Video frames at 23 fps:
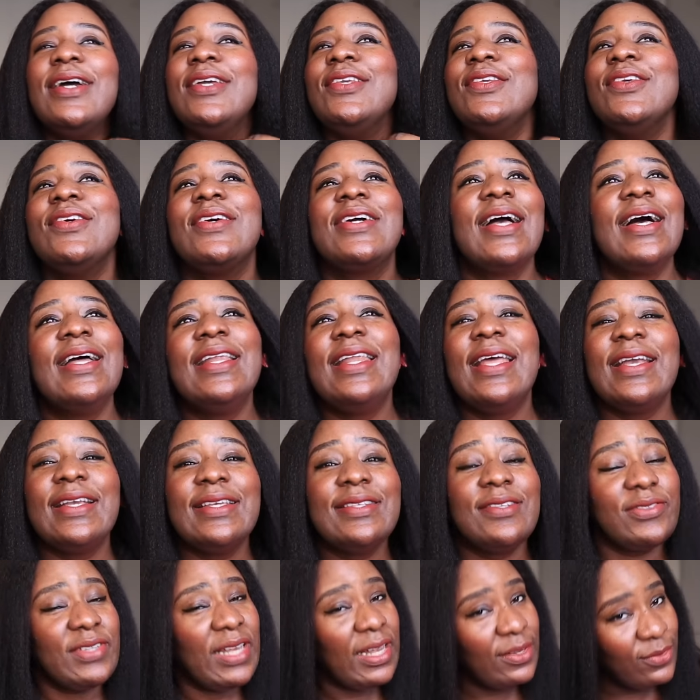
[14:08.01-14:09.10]
You can't. Like, it's
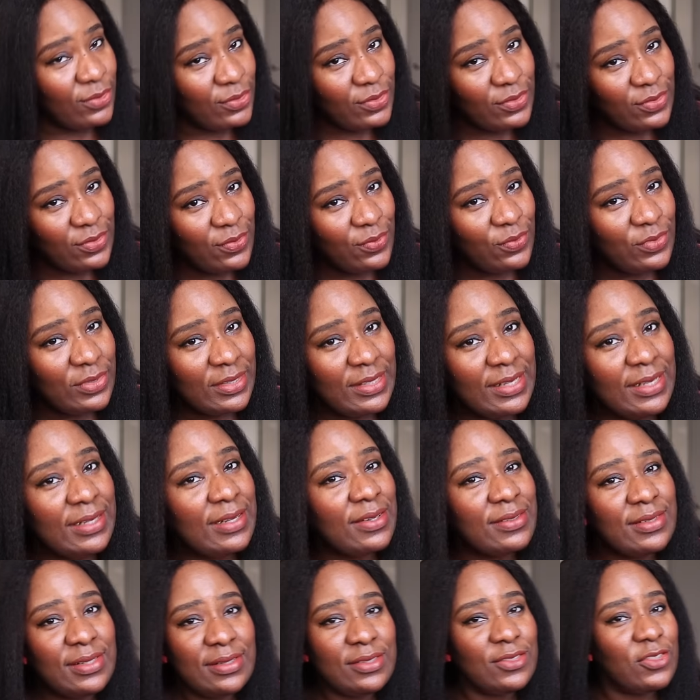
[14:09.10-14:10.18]
your child, though. The
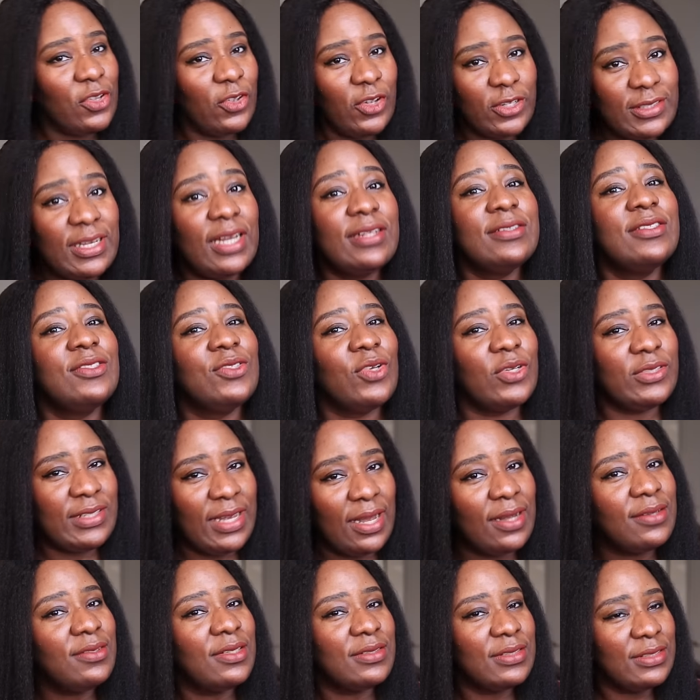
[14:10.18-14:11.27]
nonsense is not your child. It's your
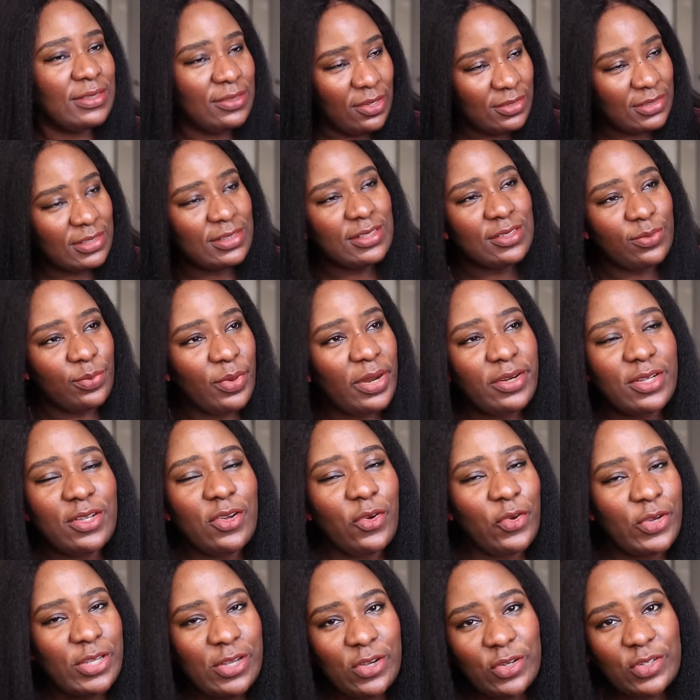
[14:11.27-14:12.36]
child. She's bearing
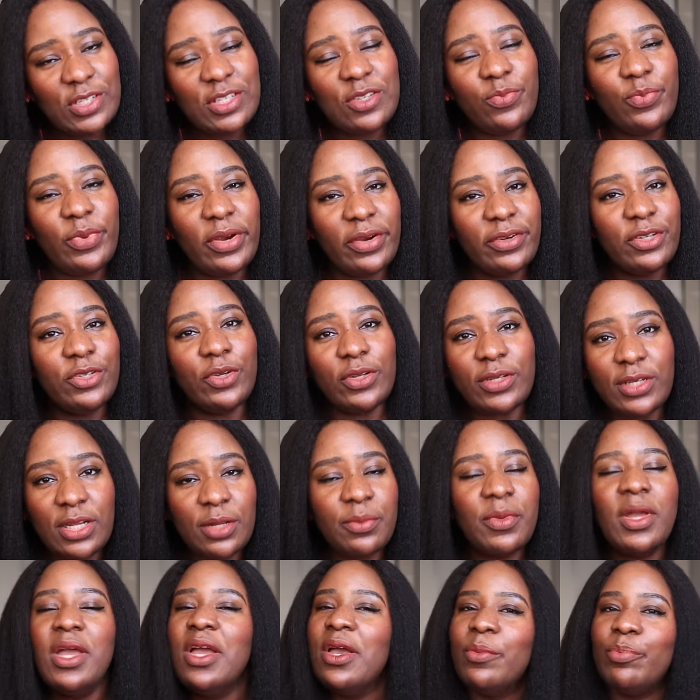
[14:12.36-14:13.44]
your, he or she's bearing your name.